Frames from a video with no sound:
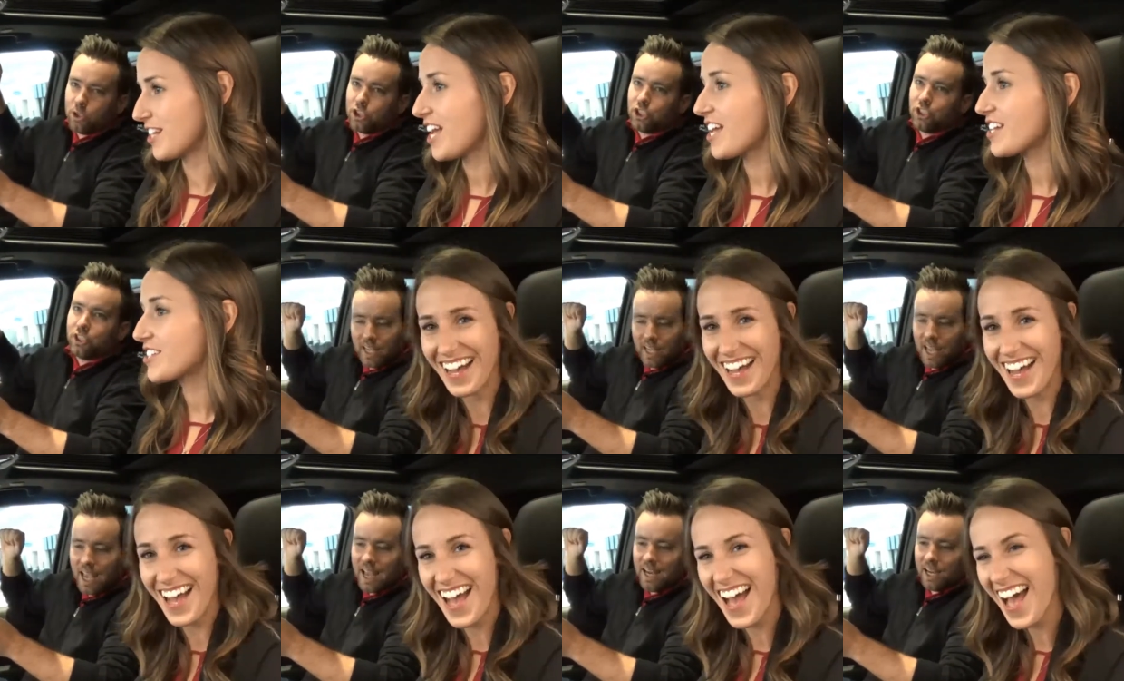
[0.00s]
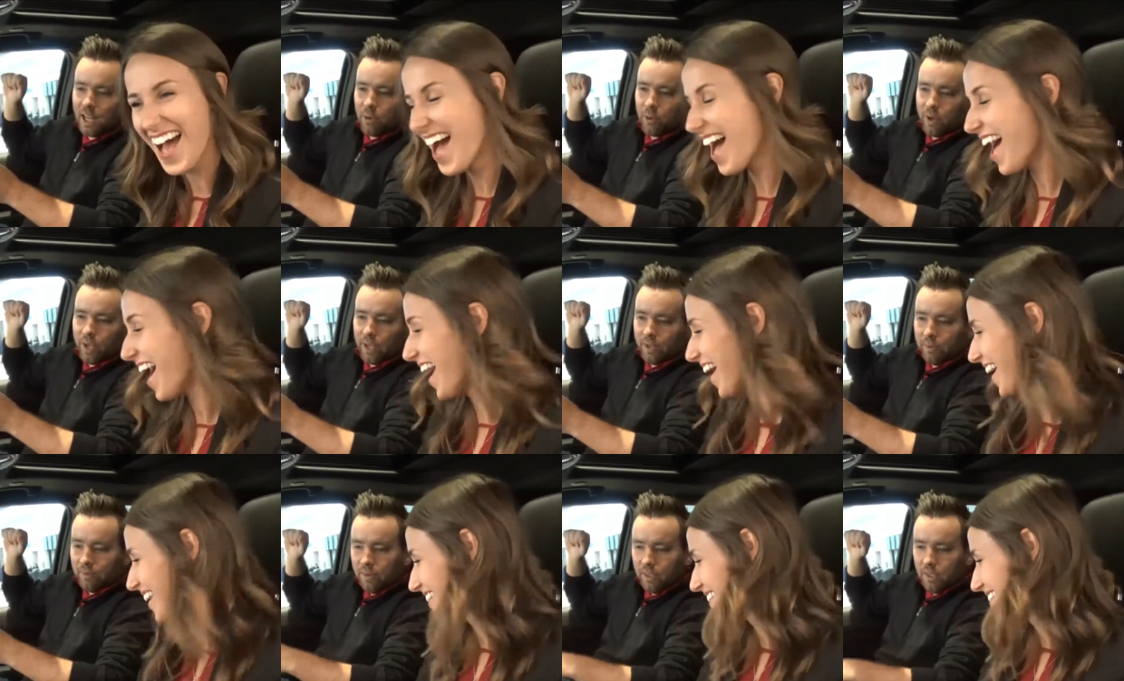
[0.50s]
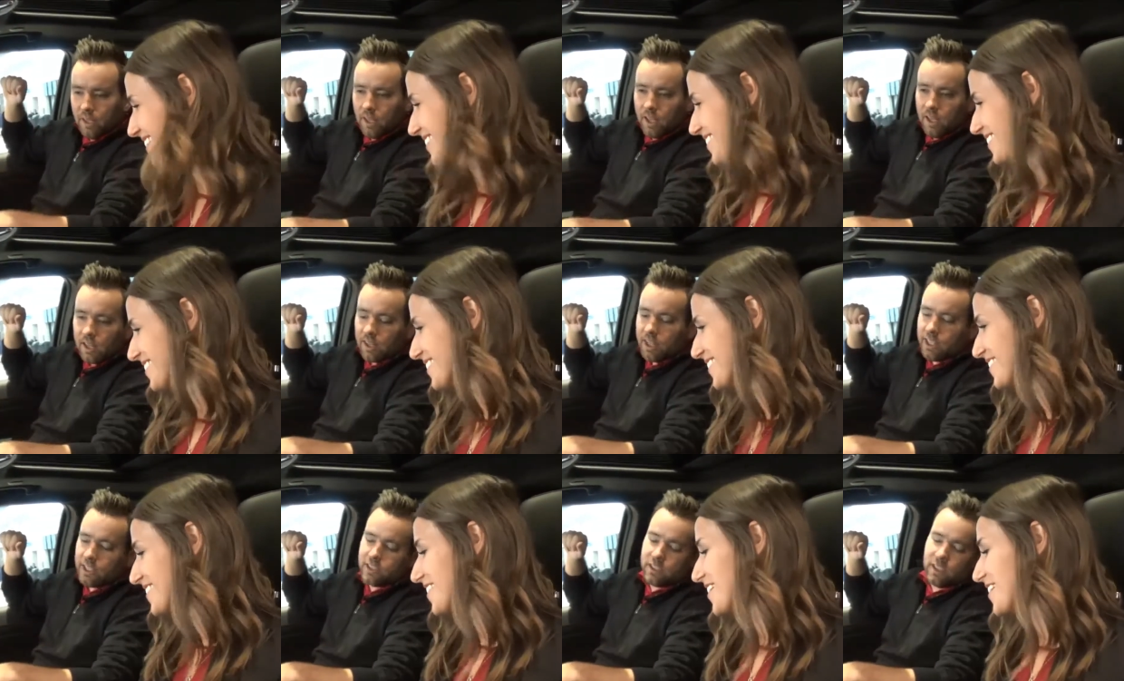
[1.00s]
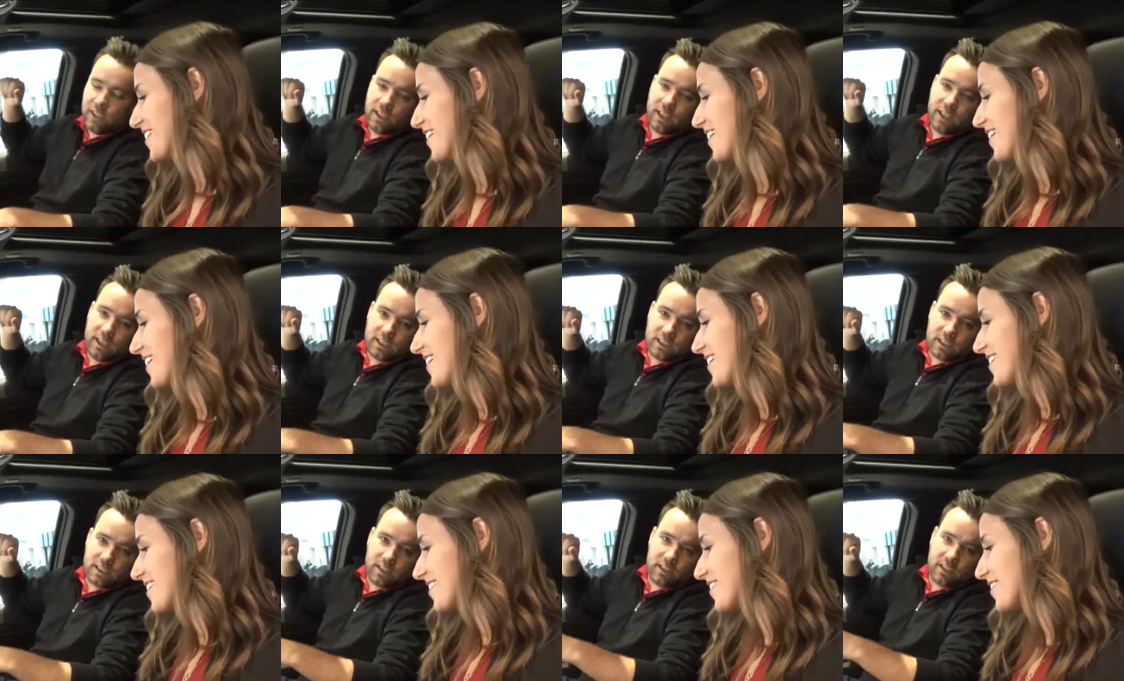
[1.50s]
Speaker 1: huge. Anyway, this thing
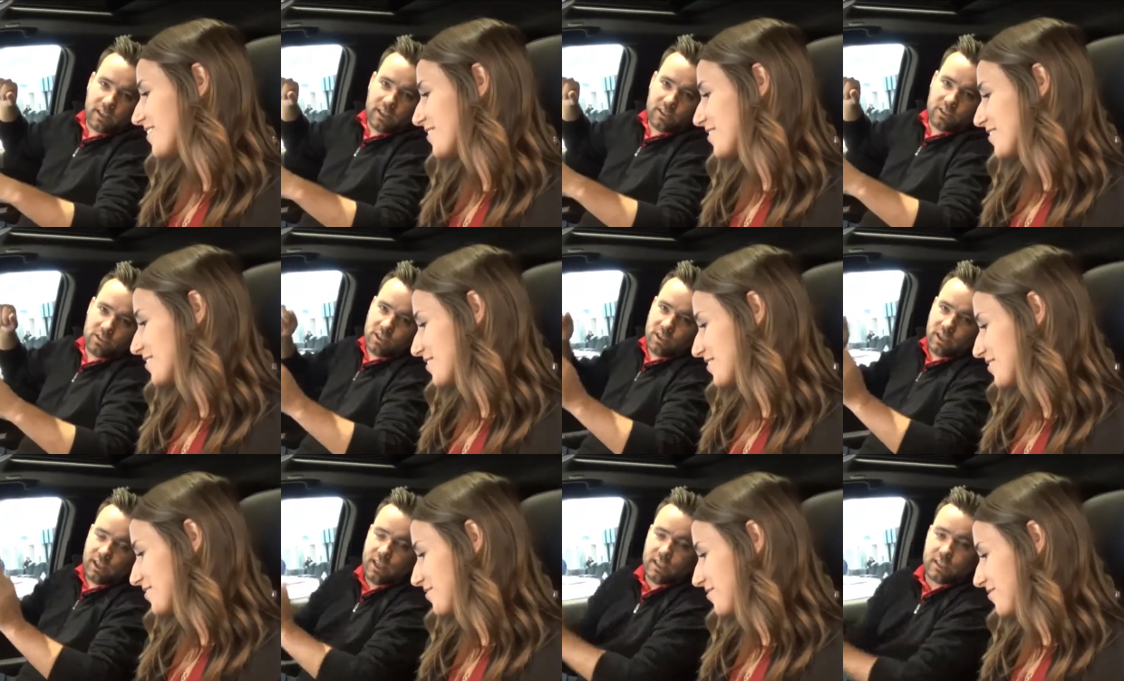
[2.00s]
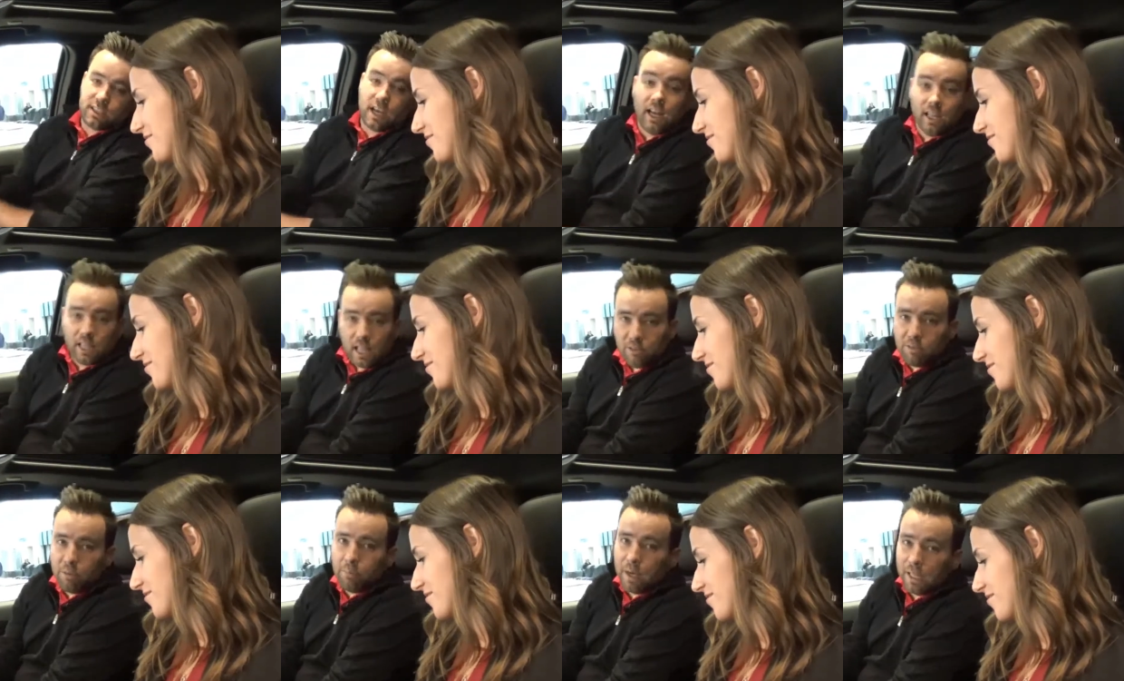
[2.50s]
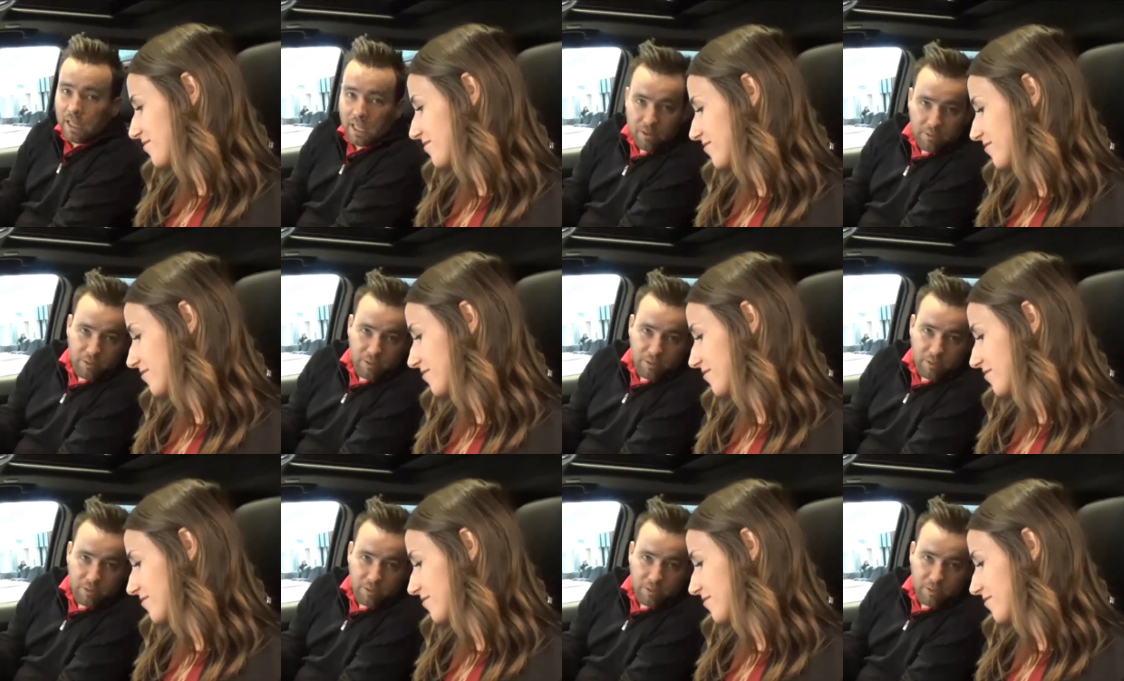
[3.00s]
is. This thing is. I love them. I